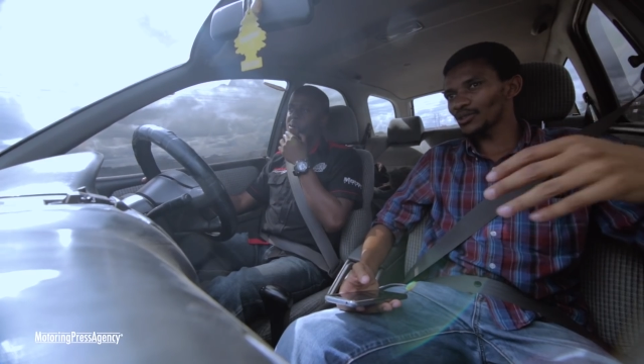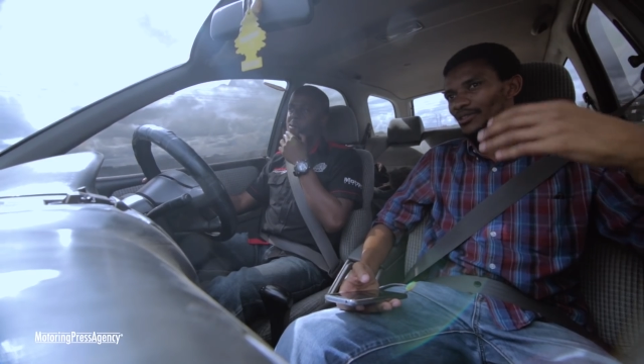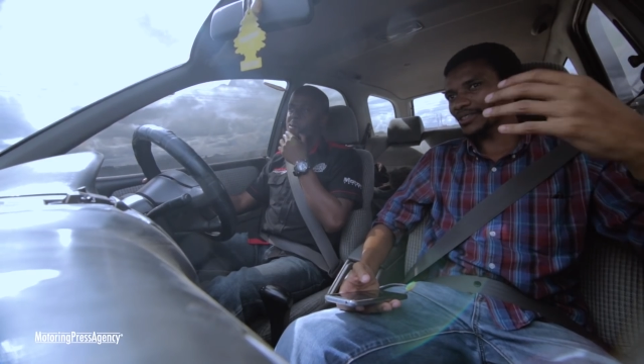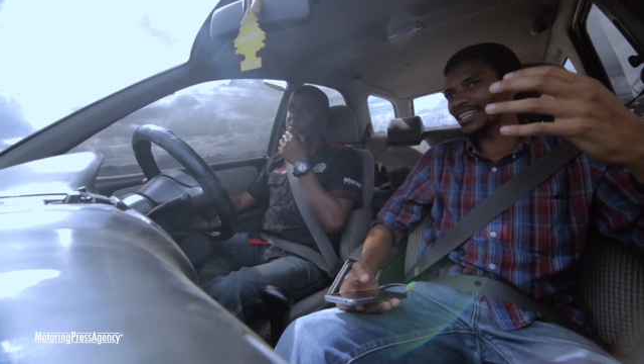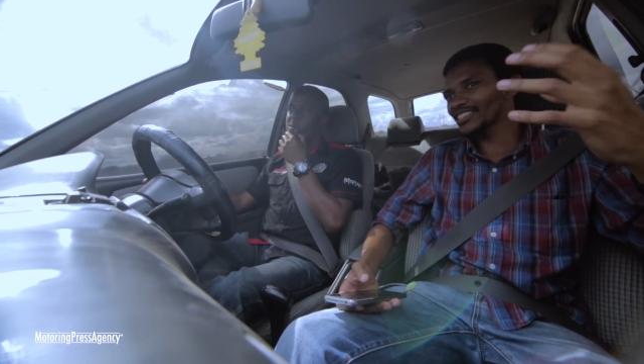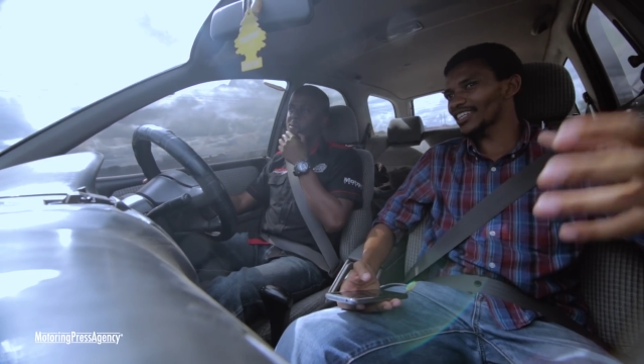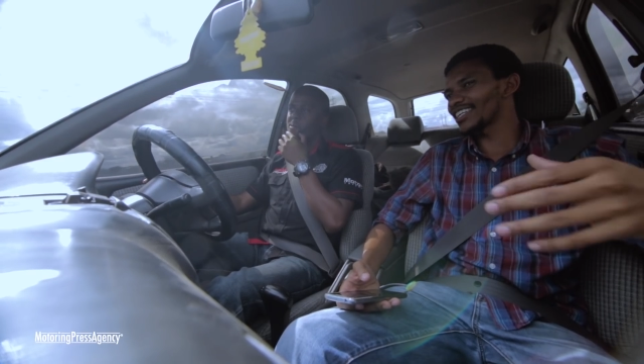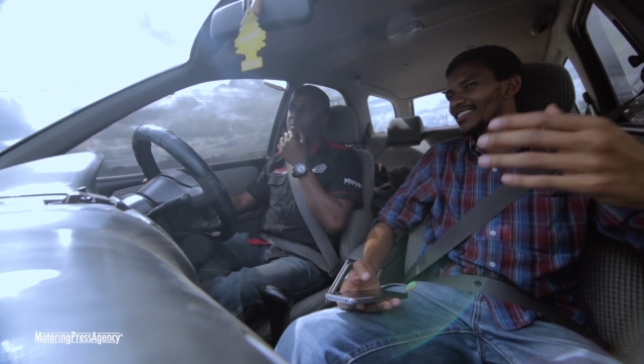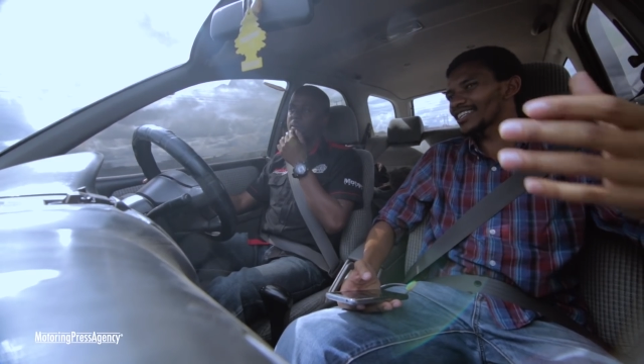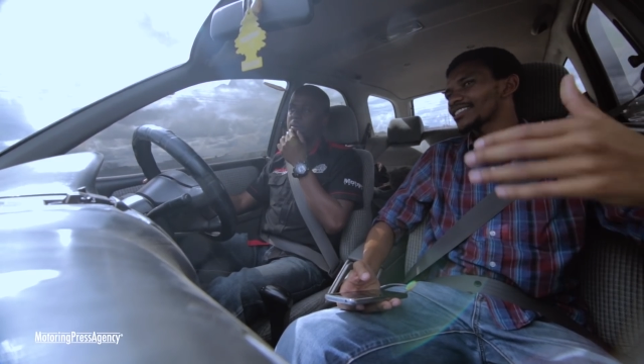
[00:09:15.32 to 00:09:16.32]
you, a
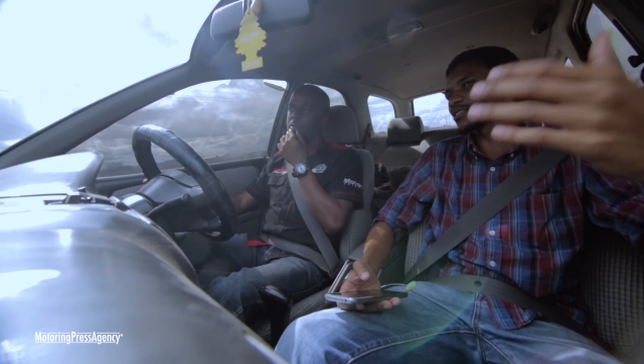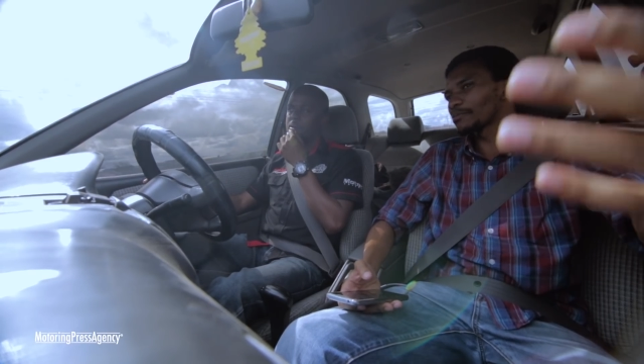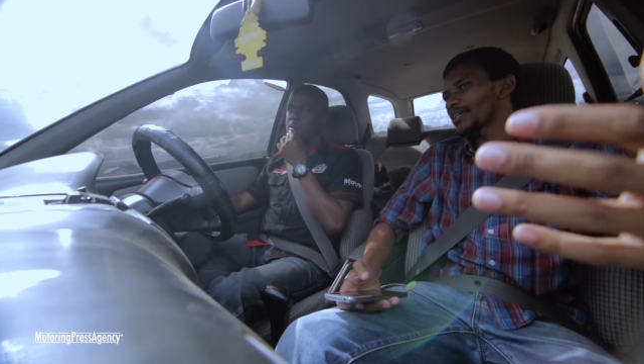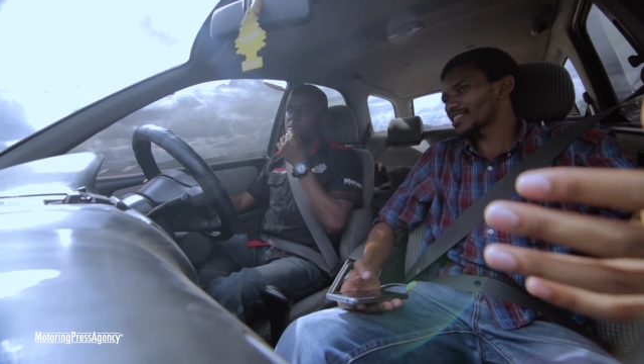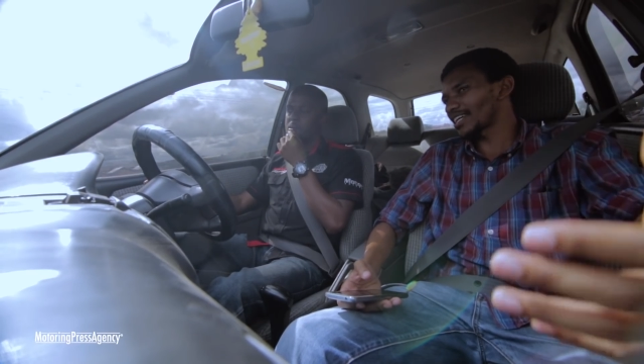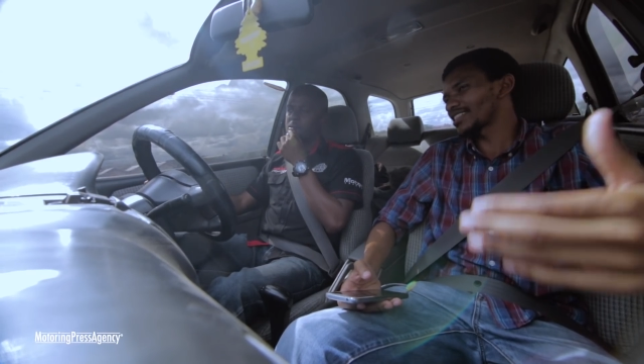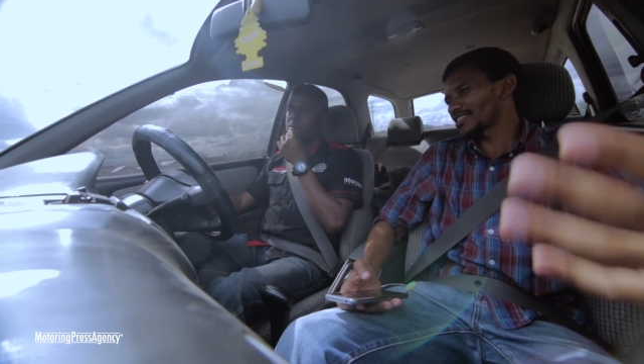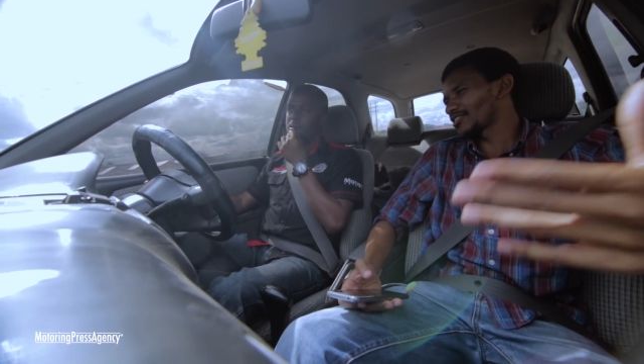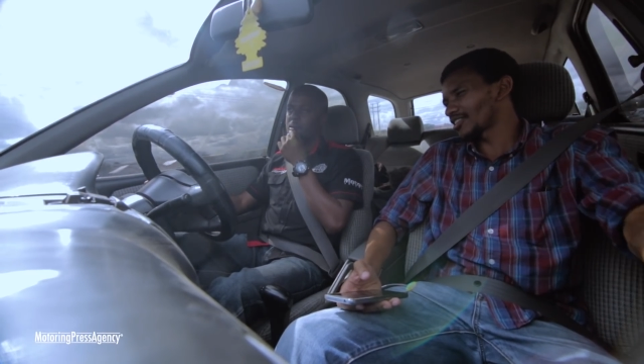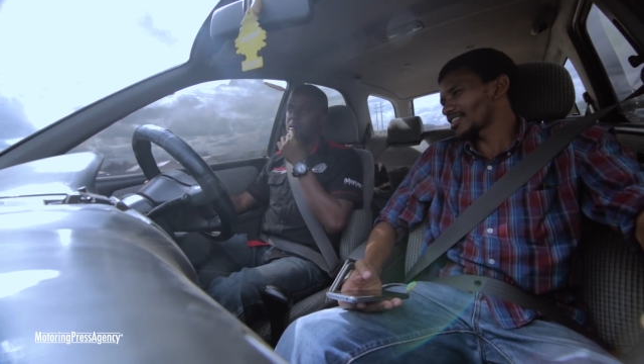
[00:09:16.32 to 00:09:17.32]
drill is getting better
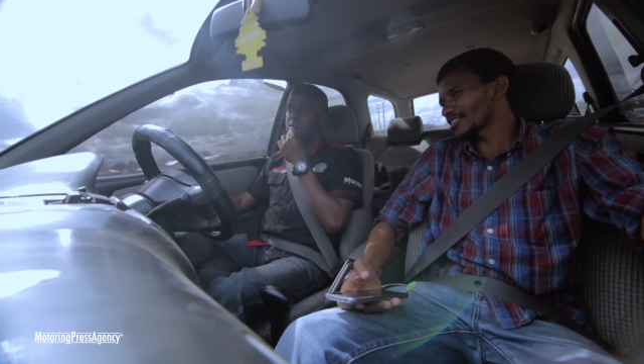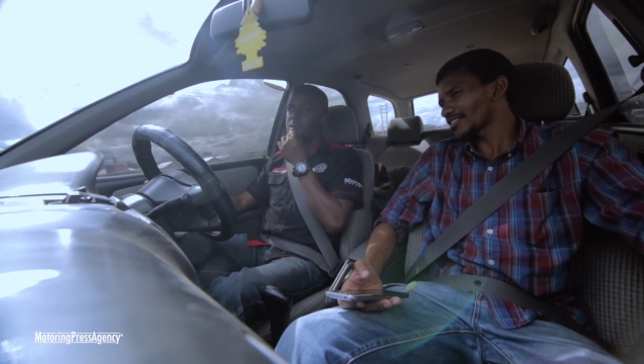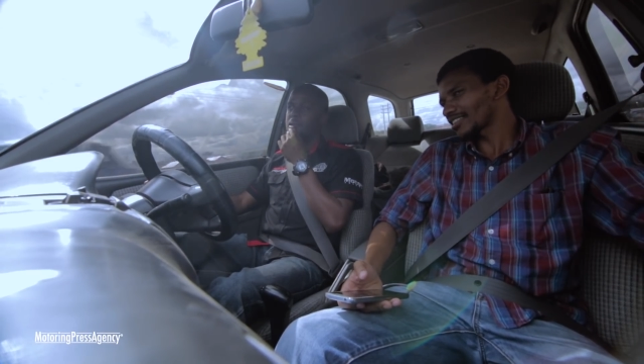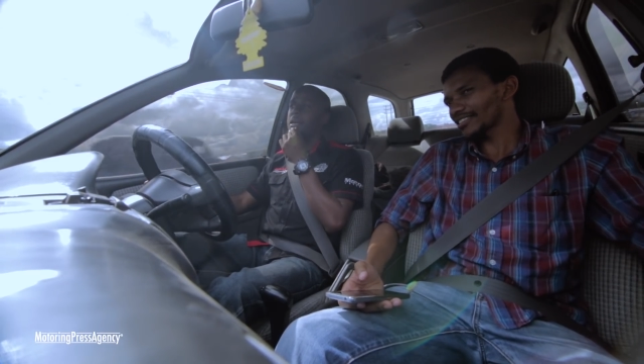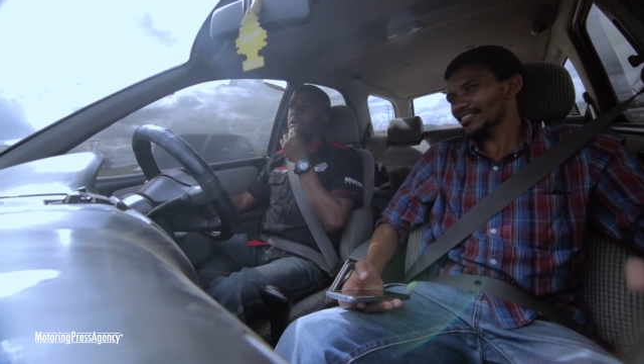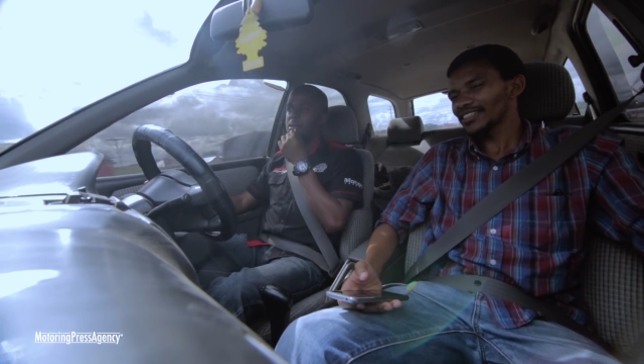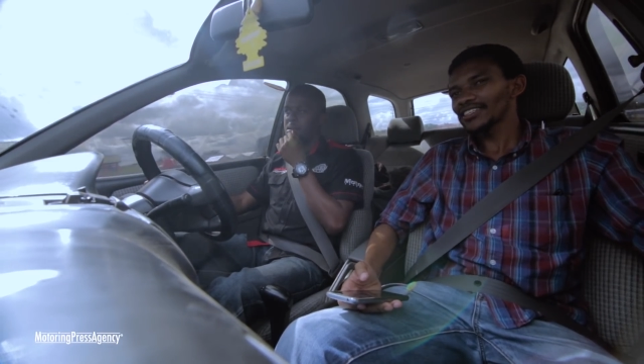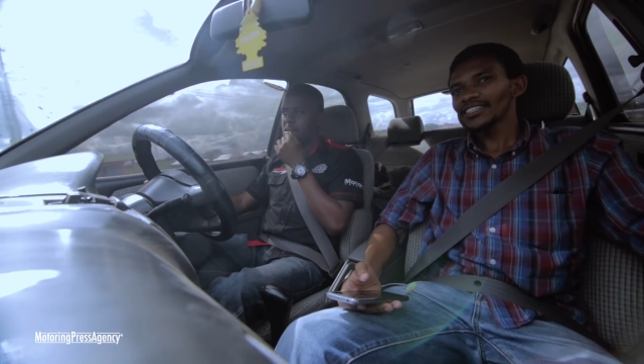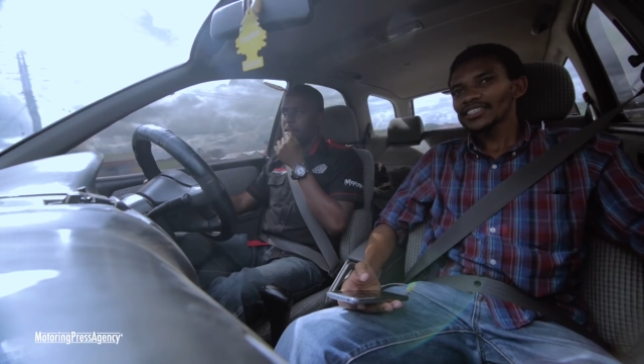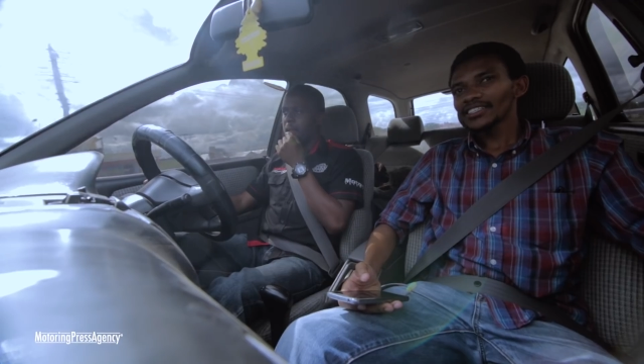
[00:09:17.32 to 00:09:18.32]
as it drills. That's, yeah.
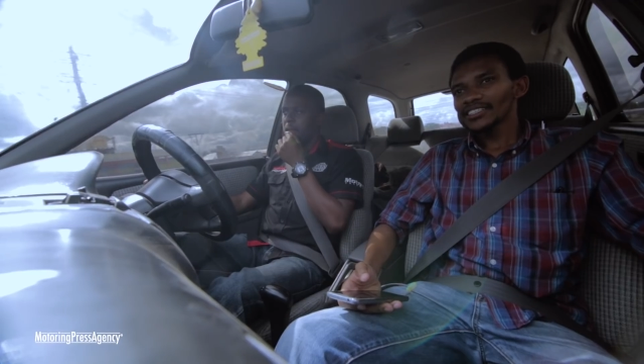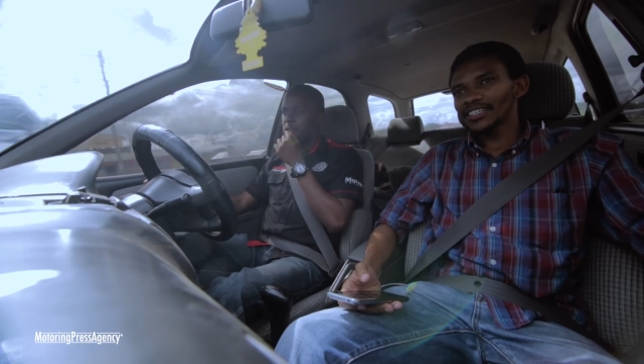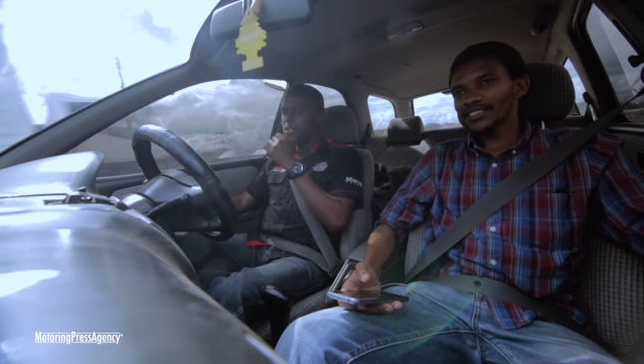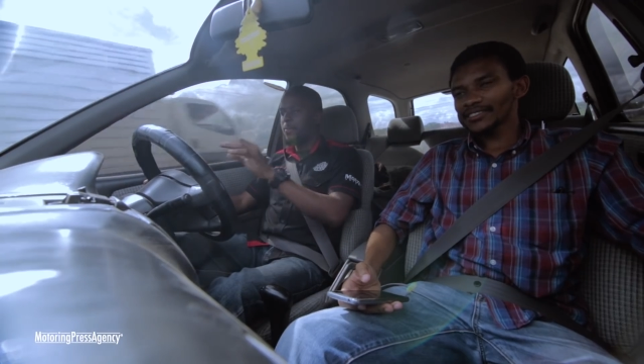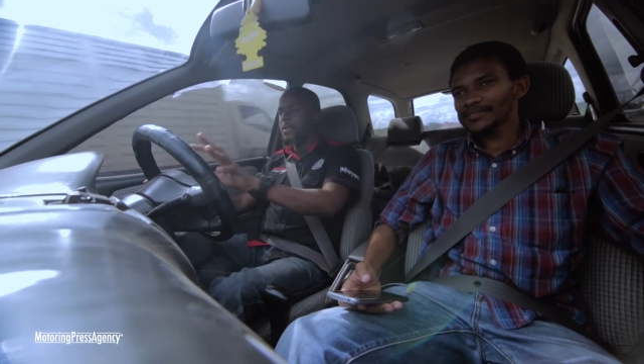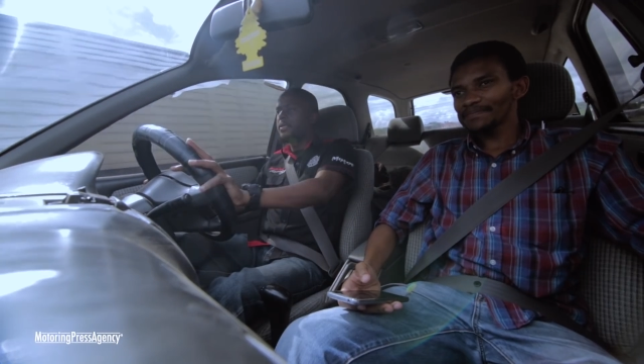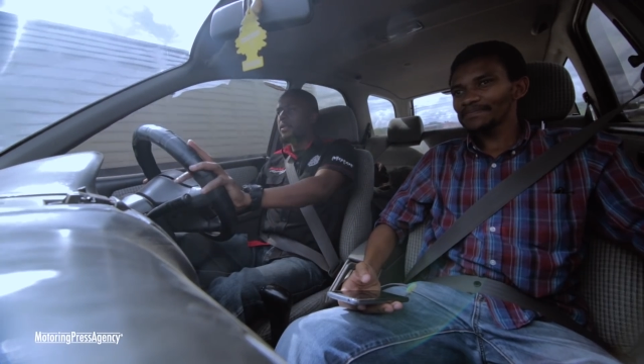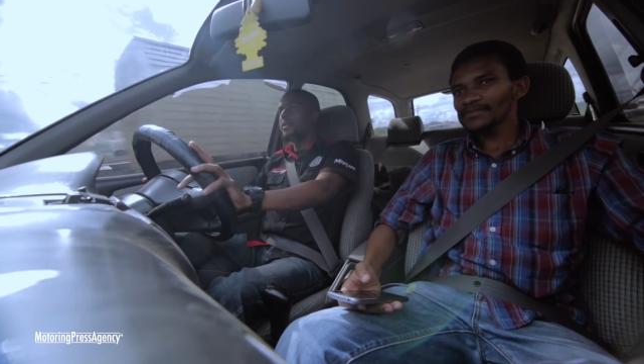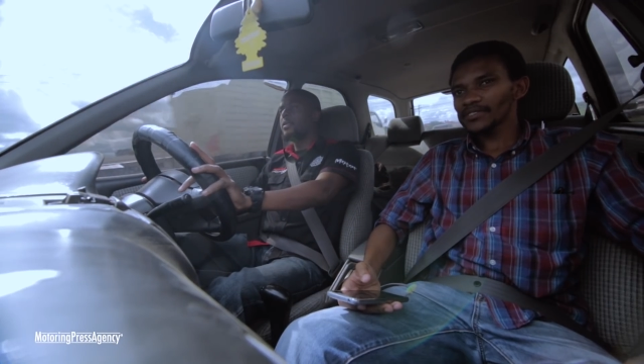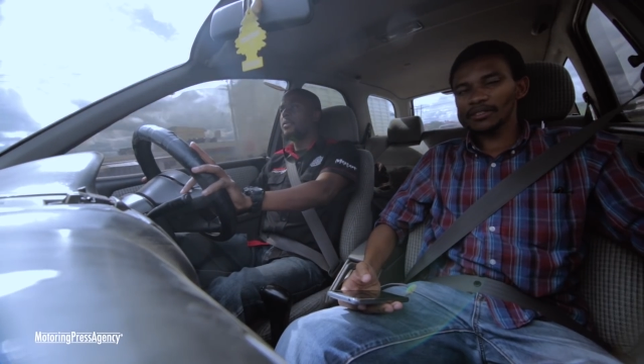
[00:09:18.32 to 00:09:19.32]
That's, so I'm
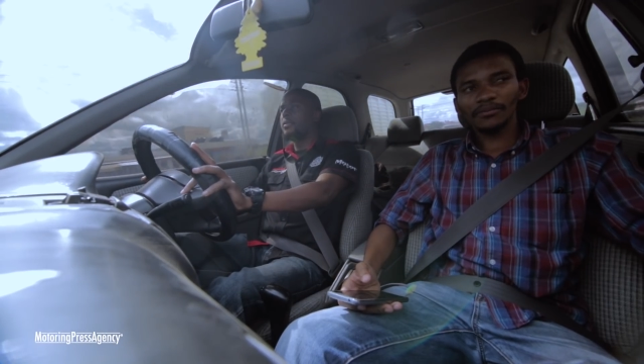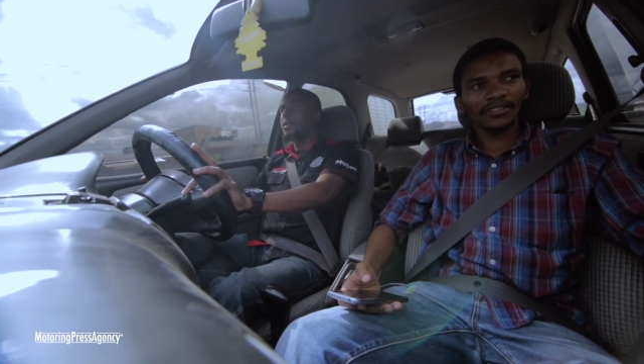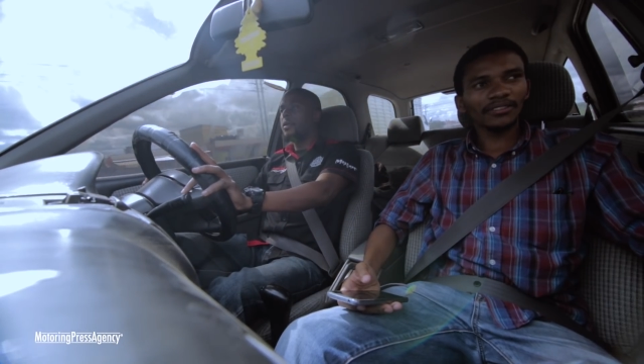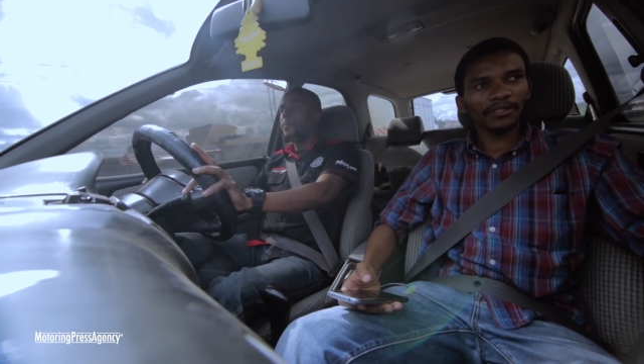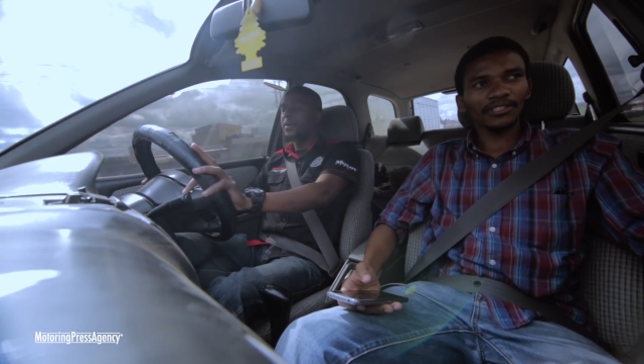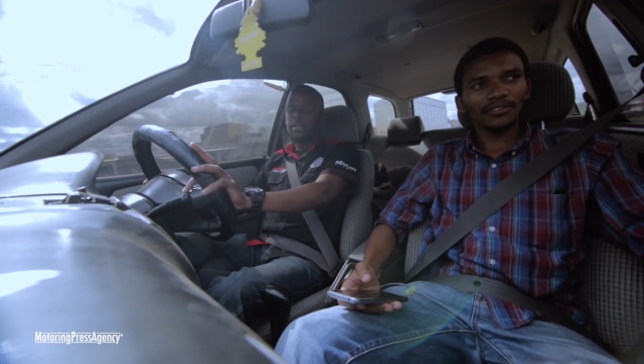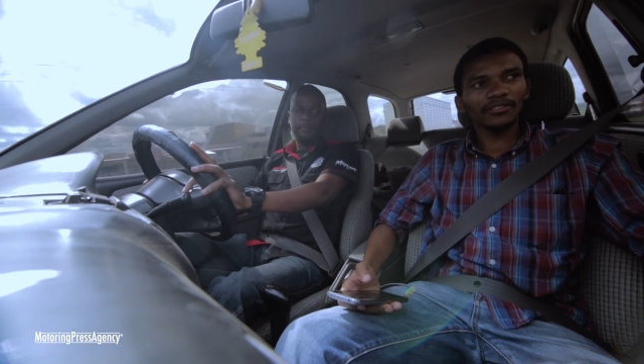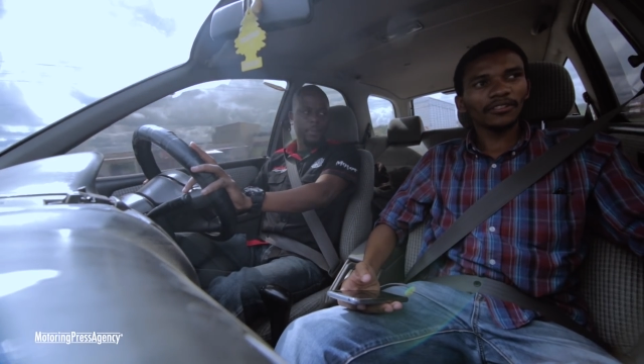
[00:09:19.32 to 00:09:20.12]
guessing that is that must